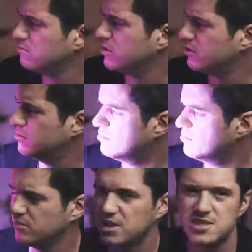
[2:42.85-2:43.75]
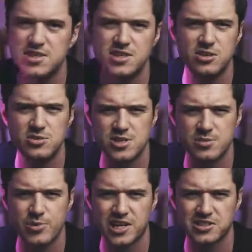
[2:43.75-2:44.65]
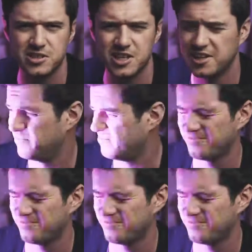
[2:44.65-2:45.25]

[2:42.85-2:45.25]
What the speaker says: I don't know, easy to use as a practical light.